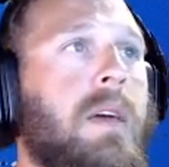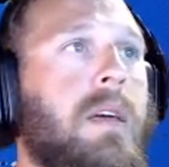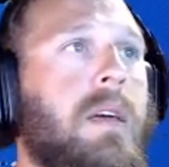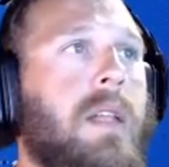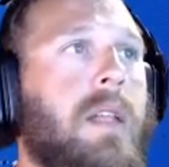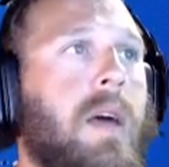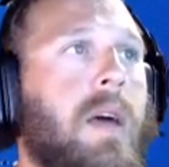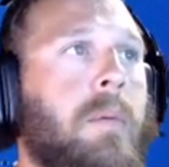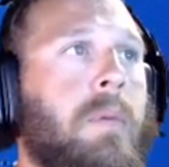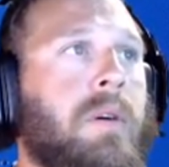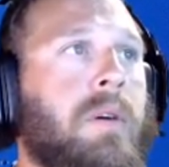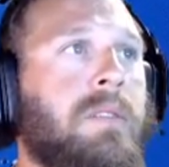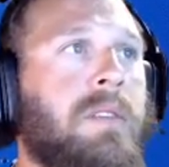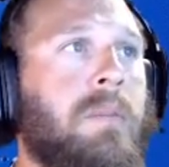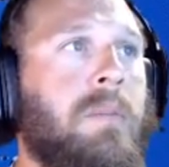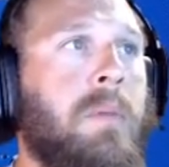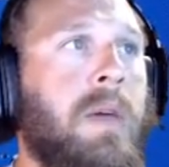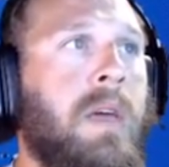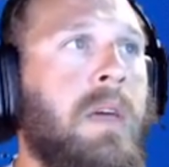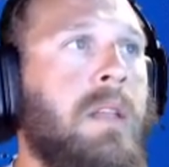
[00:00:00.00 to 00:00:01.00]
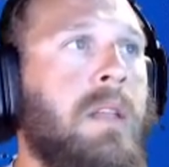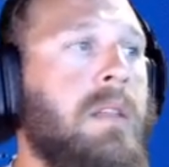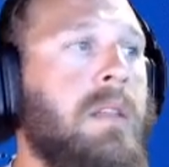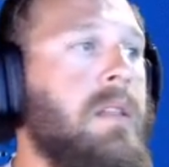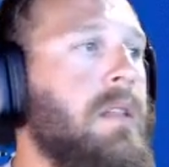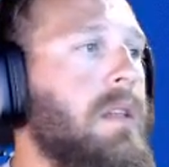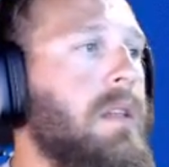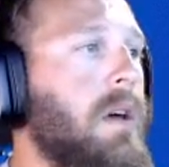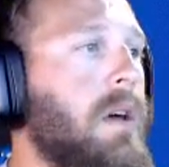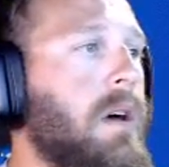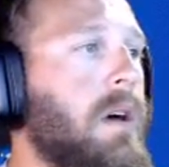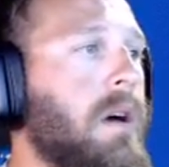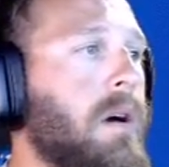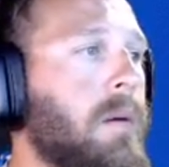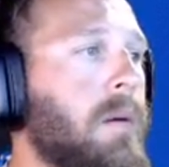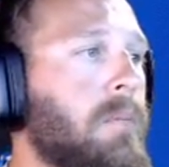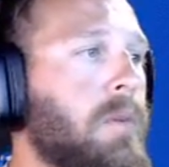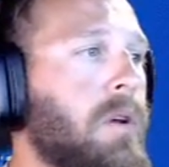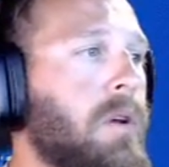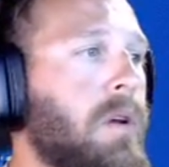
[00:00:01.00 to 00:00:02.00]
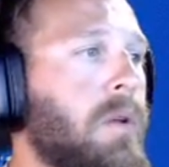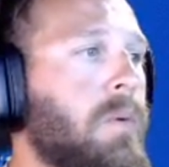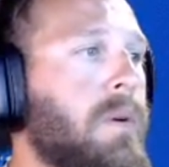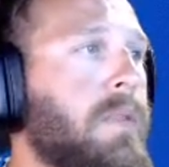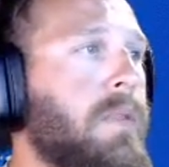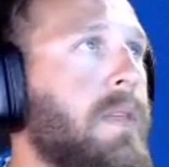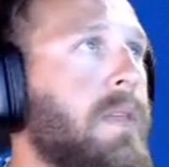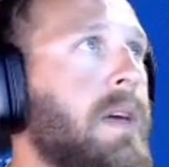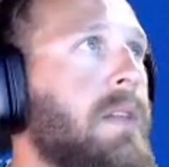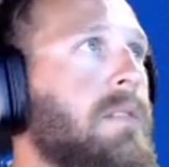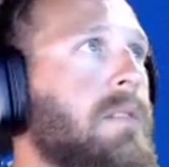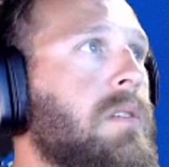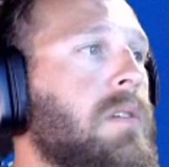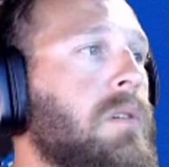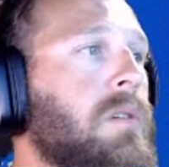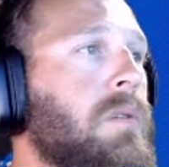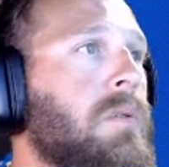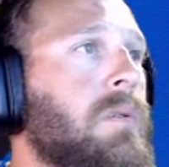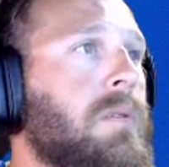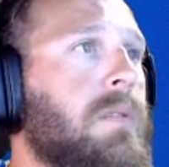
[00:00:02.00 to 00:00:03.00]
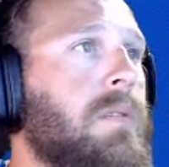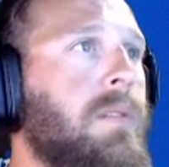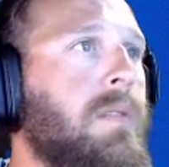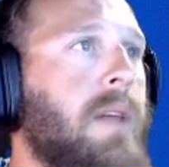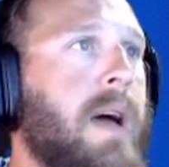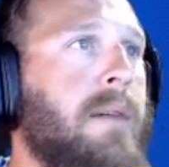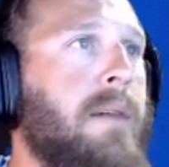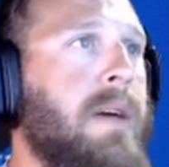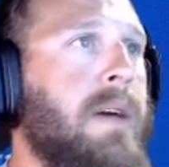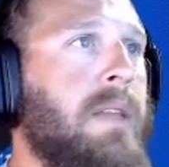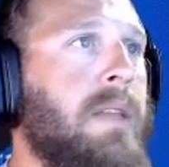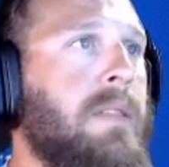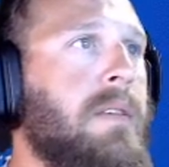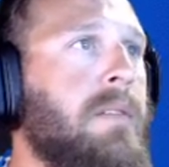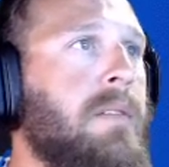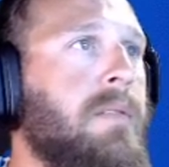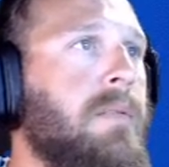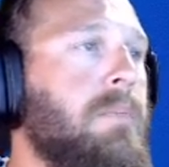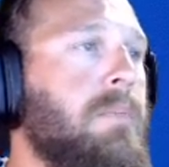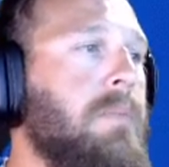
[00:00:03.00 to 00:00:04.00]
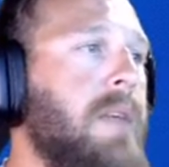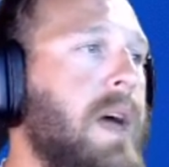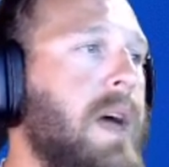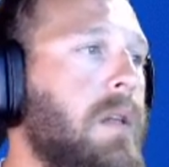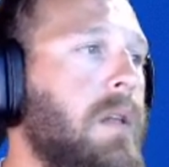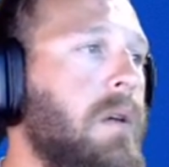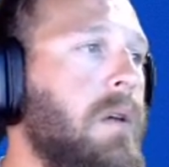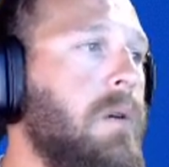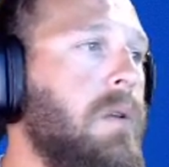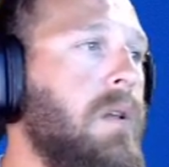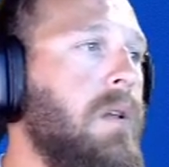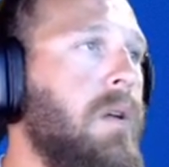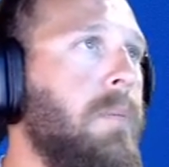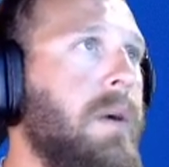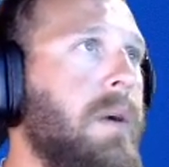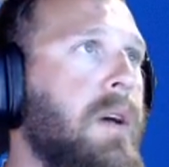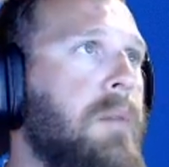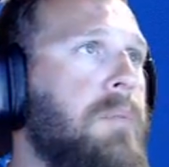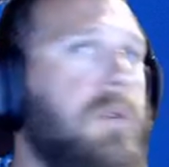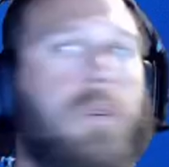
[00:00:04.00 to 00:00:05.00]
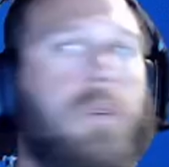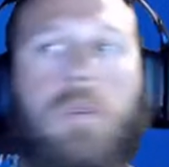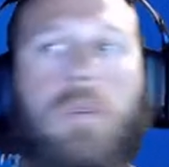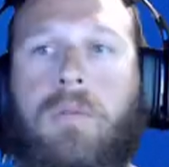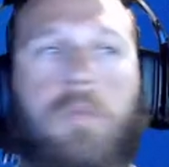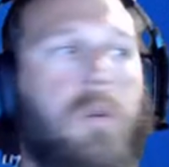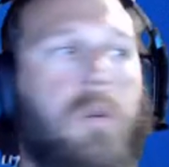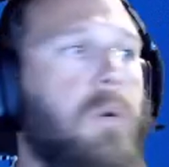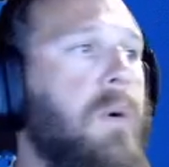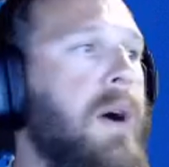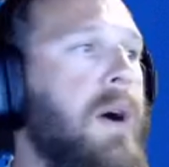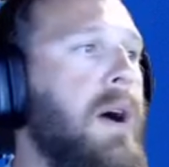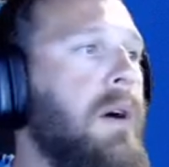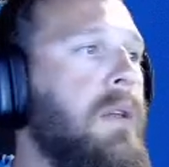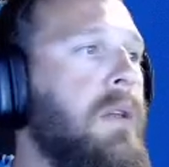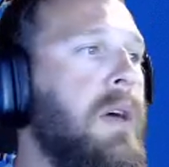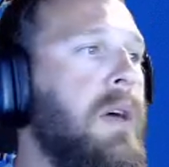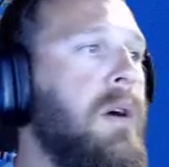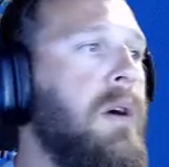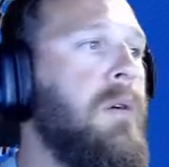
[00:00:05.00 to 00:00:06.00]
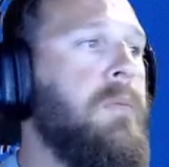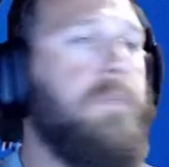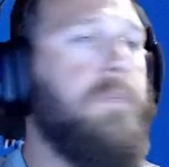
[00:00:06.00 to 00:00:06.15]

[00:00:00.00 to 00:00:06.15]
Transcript: Now, Multiman, um, you're going to want that too. I've had this downloaded on my computer for a while now.